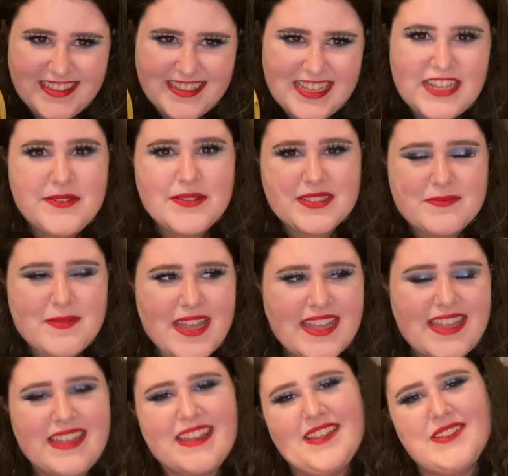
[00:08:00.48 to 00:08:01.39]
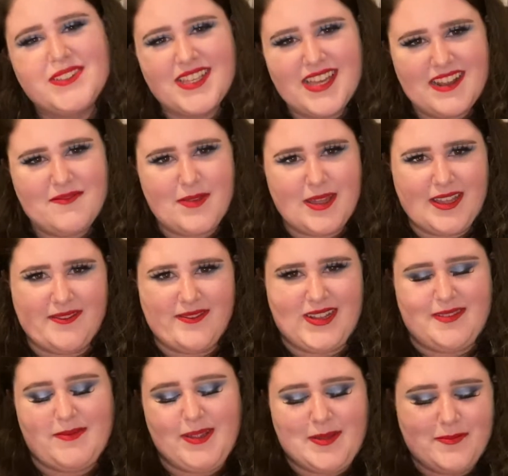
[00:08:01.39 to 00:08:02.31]
He was kind of making
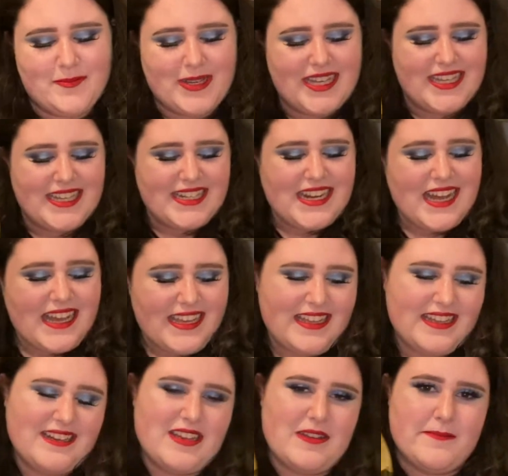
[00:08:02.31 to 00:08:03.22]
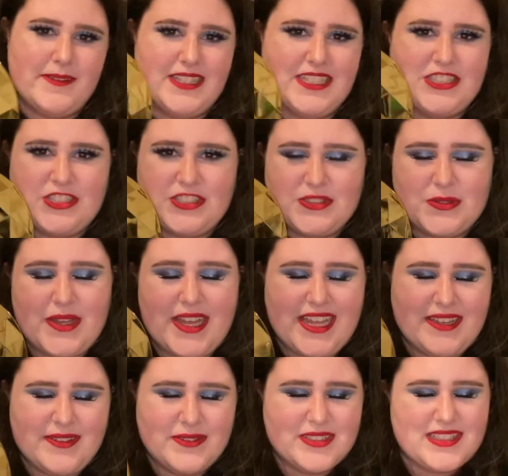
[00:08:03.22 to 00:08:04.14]
fun of me, but not in a malicious
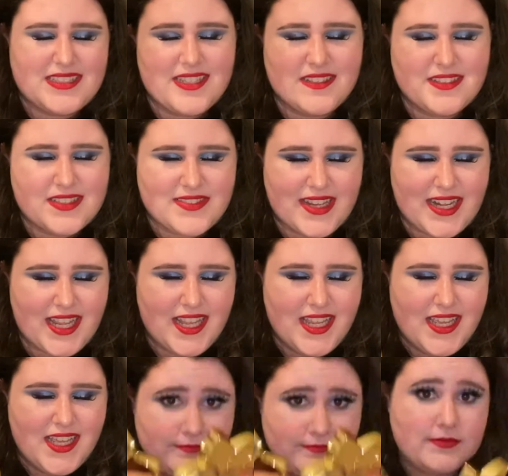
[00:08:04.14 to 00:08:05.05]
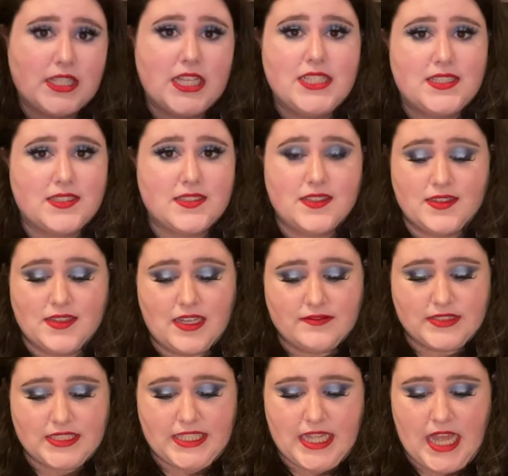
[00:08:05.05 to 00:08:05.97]
way. It was funny. It's
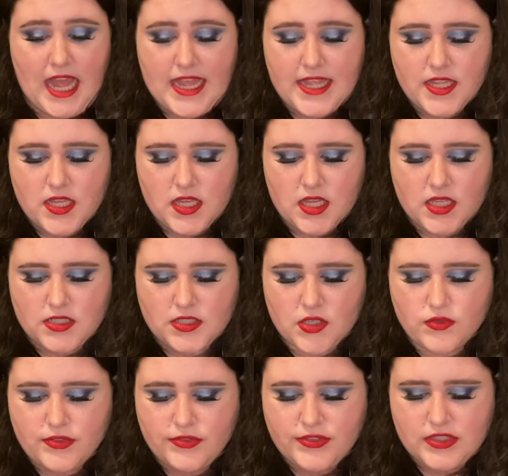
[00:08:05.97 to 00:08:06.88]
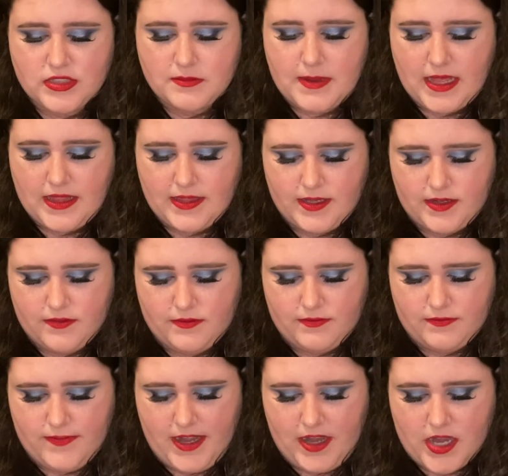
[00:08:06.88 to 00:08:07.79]
lovely. I don't use this palette
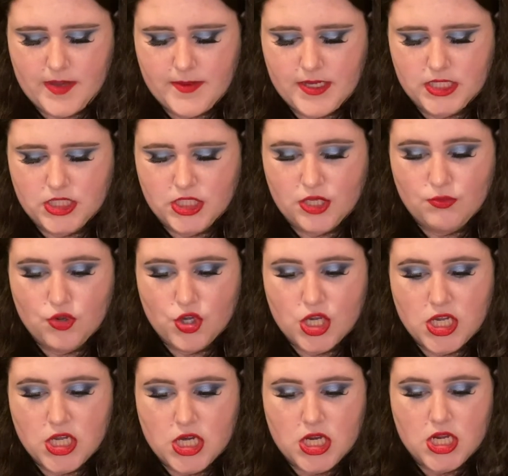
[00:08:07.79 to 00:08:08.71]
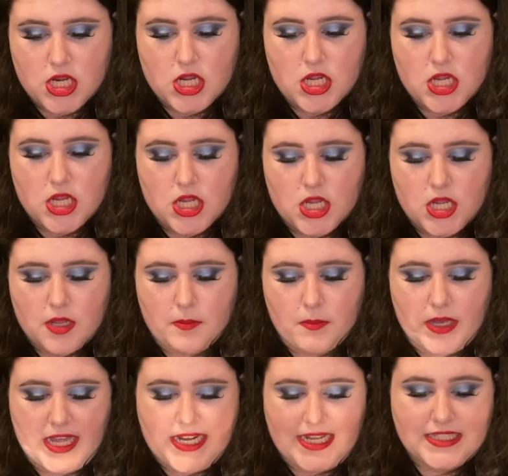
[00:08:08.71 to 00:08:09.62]
very much anymore,
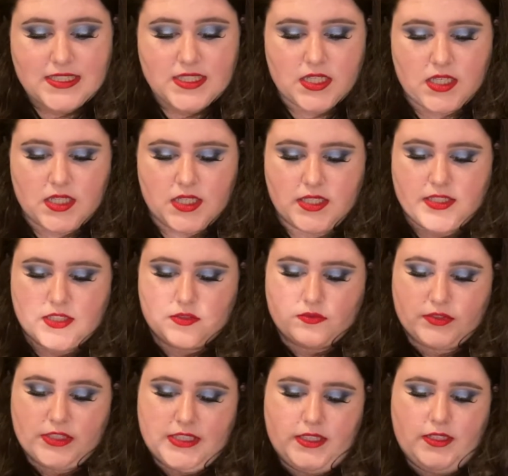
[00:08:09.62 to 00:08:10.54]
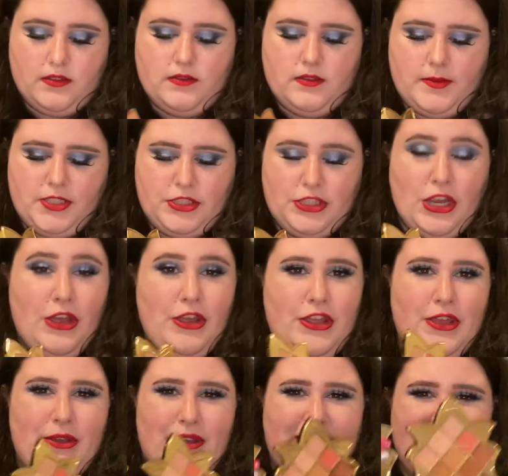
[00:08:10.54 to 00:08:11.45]
but it's a really, let me show
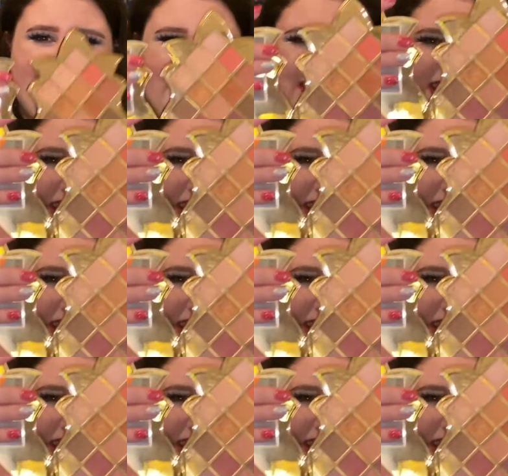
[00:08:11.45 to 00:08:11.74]
you it.